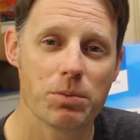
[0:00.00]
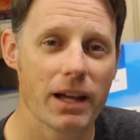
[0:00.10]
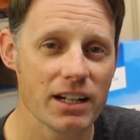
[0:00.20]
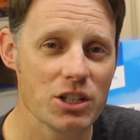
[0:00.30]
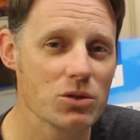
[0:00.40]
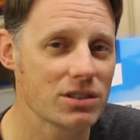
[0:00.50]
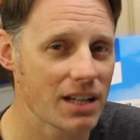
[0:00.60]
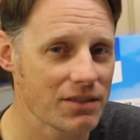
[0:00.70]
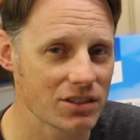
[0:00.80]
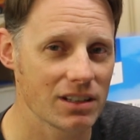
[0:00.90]
plan to use
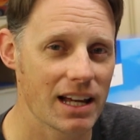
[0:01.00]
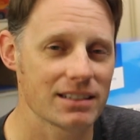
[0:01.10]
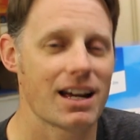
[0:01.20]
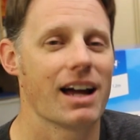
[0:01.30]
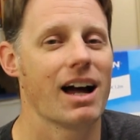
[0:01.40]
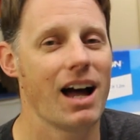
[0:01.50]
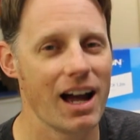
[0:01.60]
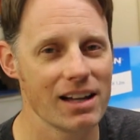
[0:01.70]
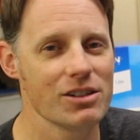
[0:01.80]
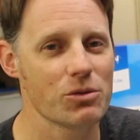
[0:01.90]
Safe Select, I
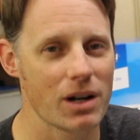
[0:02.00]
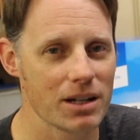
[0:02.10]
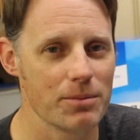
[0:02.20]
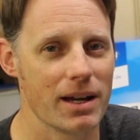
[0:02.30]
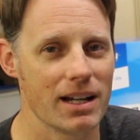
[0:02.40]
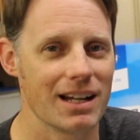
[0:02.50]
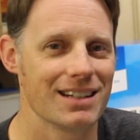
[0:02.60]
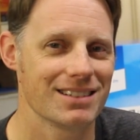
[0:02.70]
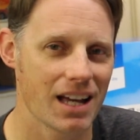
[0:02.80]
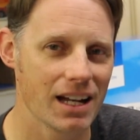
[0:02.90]
highly recommend
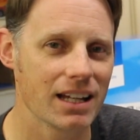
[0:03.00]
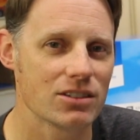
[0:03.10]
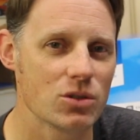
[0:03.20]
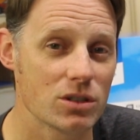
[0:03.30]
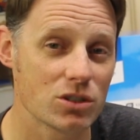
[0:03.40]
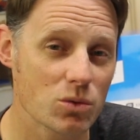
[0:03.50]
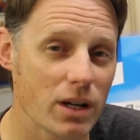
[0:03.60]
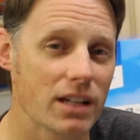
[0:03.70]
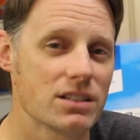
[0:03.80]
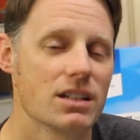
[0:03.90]
assigning it to a
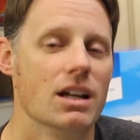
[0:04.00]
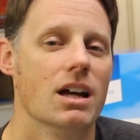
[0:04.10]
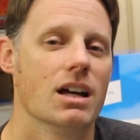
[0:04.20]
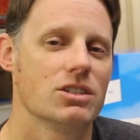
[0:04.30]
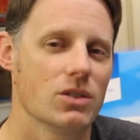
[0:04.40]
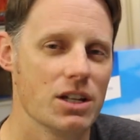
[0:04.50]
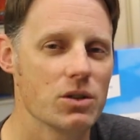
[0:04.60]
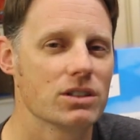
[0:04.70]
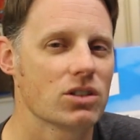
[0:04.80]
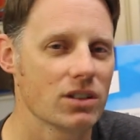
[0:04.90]
switch so that
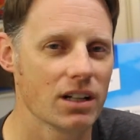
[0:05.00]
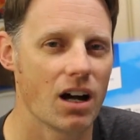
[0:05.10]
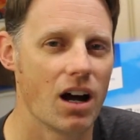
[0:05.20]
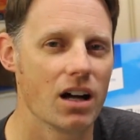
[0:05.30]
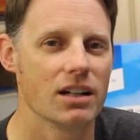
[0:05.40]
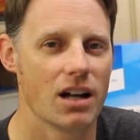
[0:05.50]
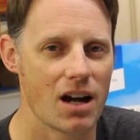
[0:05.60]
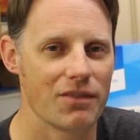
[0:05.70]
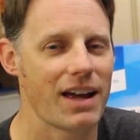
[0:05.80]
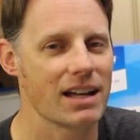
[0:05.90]
you can turn it on and
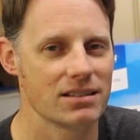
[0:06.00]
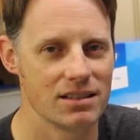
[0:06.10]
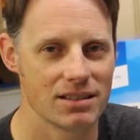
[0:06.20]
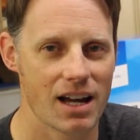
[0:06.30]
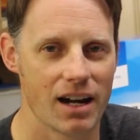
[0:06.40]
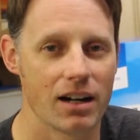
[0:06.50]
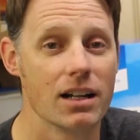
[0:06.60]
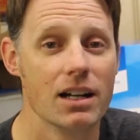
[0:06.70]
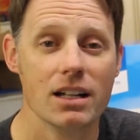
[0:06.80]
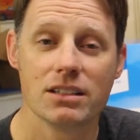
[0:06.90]
off as desired.
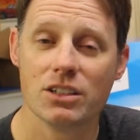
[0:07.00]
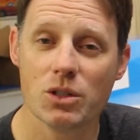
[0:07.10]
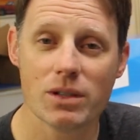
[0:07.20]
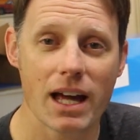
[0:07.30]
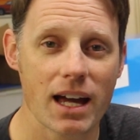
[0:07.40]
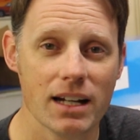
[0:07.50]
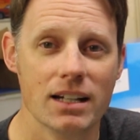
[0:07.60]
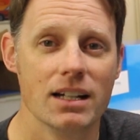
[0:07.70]
To do that,